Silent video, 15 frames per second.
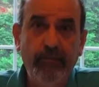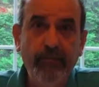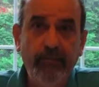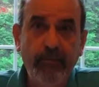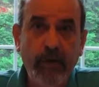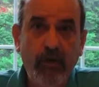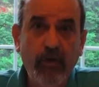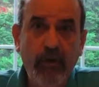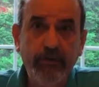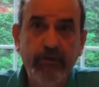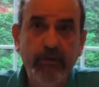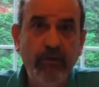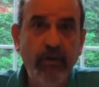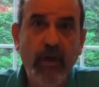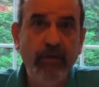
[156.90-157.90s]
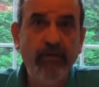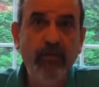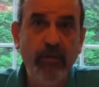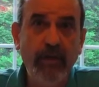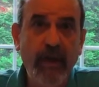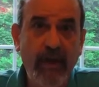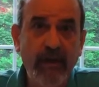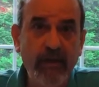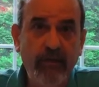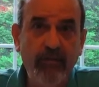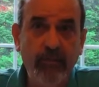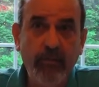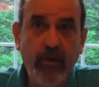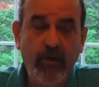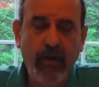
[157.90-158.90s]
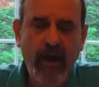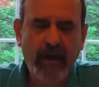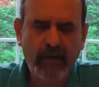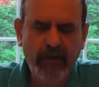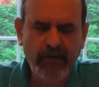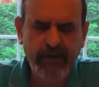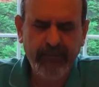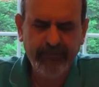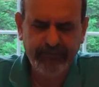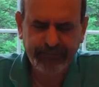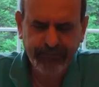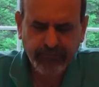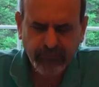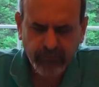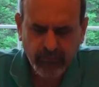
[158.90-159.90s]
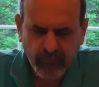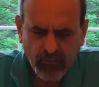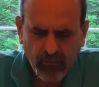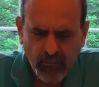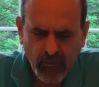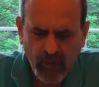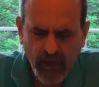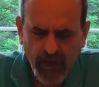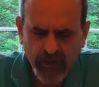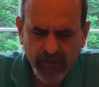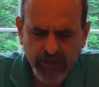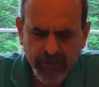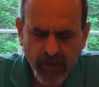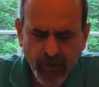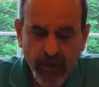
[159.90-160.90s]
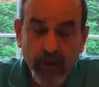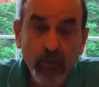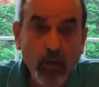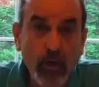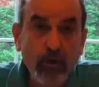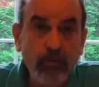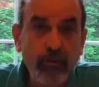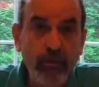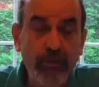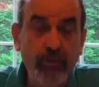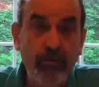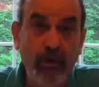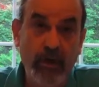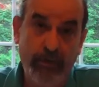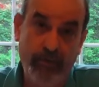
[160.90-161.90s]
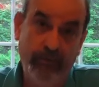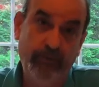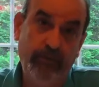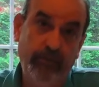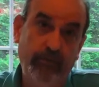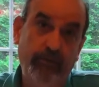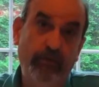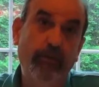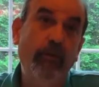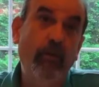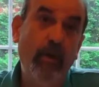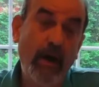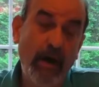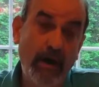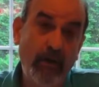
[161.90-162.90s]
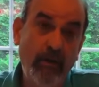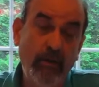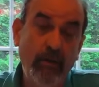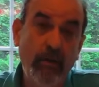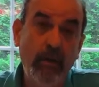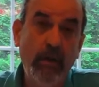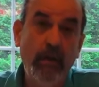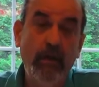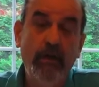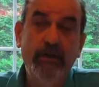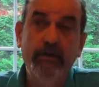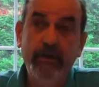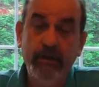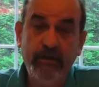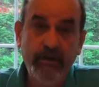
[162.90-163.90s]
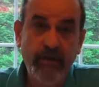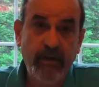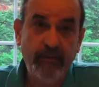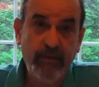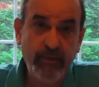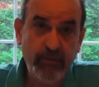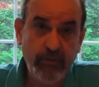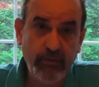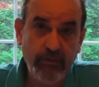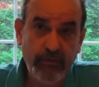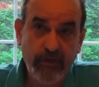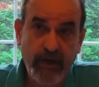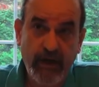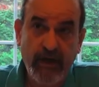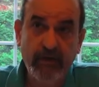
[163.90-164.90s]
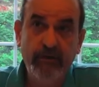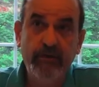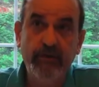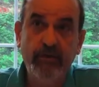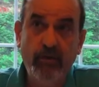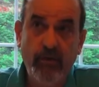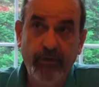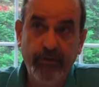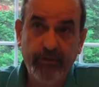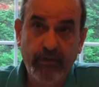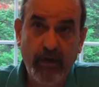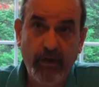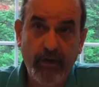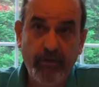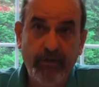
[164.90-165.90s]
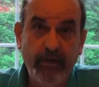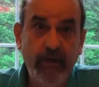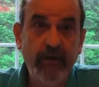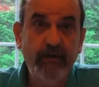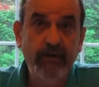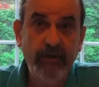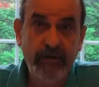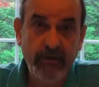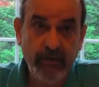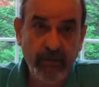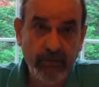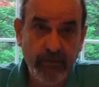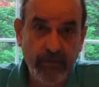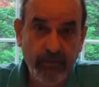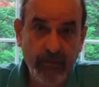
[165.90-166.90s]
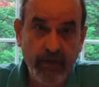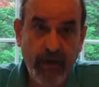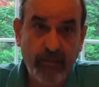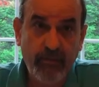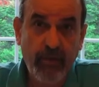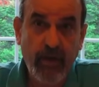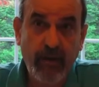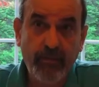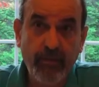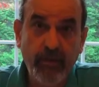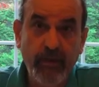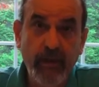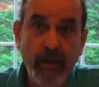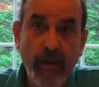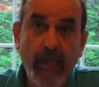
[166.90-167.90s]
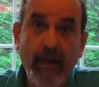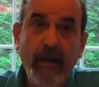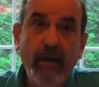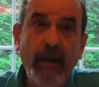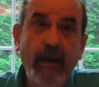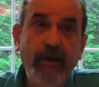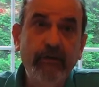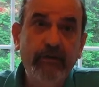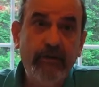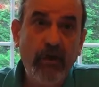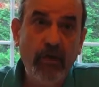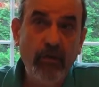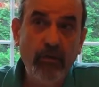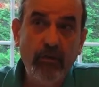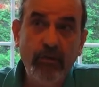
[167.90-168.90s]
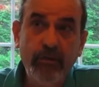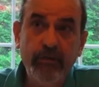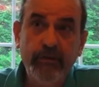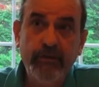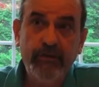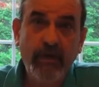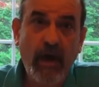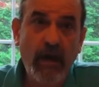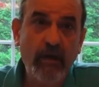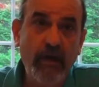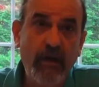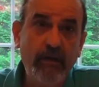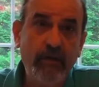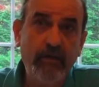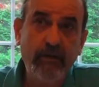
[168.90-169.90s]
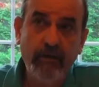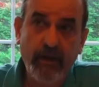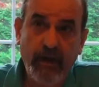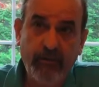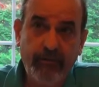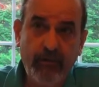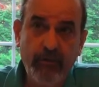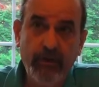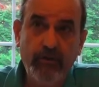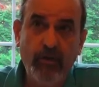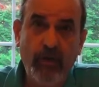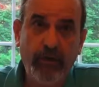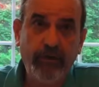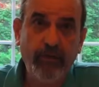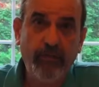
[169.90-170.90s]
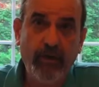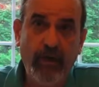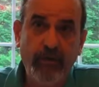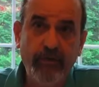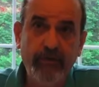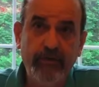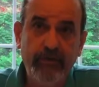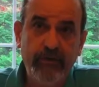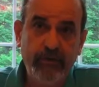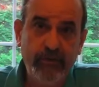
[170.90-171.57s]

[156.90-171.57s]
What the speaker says: because you're not doing any of them correctly. And so he worked with the brothers for a while, teaching them to do the chants and all this kind of thing and teaching them to do that properly. And so the sadhak, after he taught the brothers,